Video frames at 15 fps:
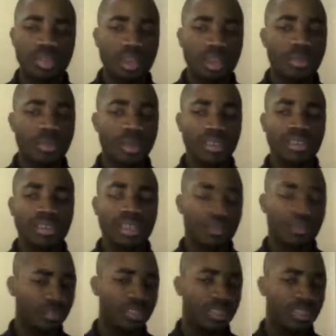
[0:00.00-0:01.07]
But these
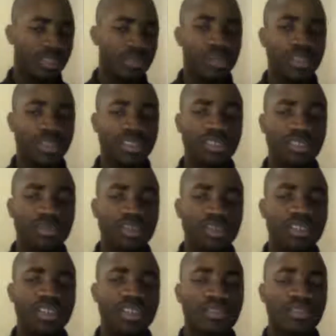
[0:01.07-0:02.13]
are visible ones.
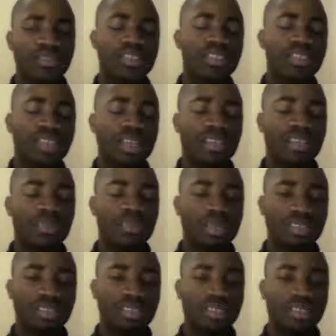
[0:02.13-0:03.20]
These are the
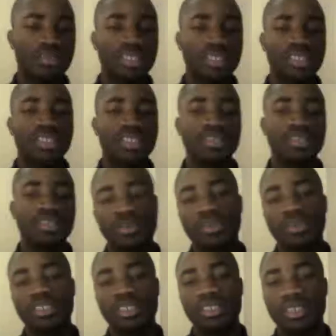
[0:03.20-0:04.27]
ones that we see, and we
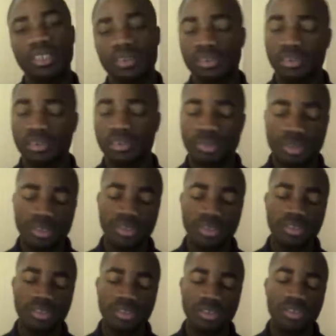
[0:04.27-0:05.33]
always say the police
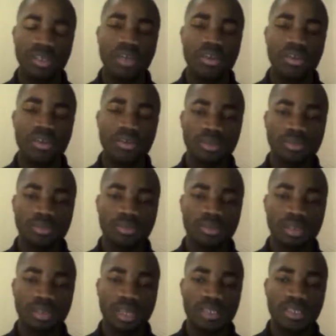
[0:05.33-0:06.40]
is corrupt and
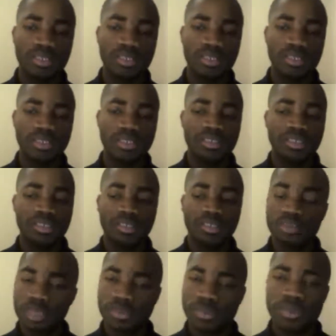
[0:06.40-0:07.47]
that. I don't
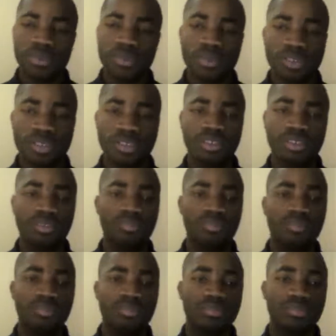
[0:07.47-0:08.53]
know much about the court
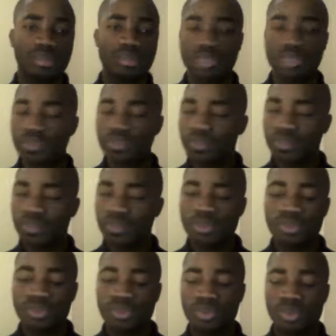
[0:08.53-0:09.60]
system because I've never been to
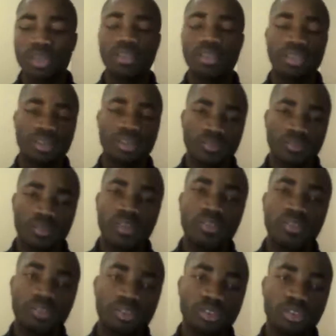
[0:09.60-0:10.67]
court, but we've
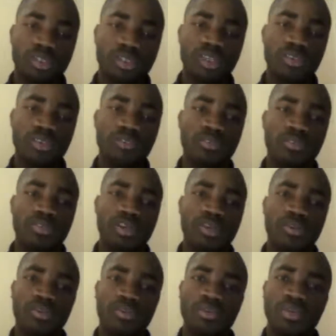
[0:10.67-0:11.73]
also heard of
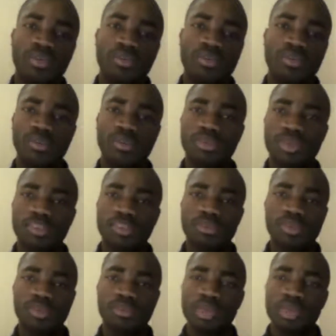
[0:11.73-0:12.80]
how people try to
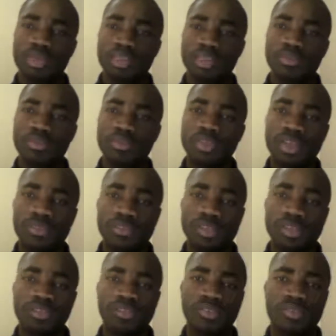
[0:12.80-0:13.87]
manipulate. At least we have
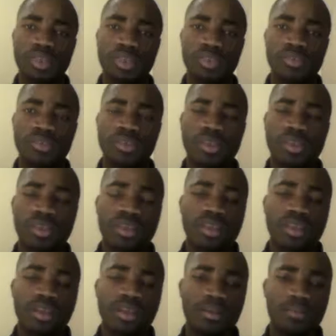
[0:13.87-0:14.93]
evidence of how
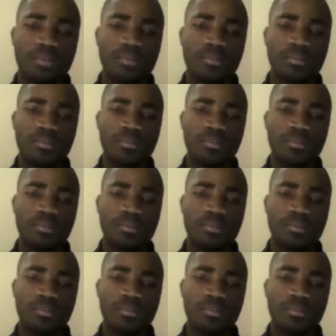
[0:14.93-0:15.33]
um,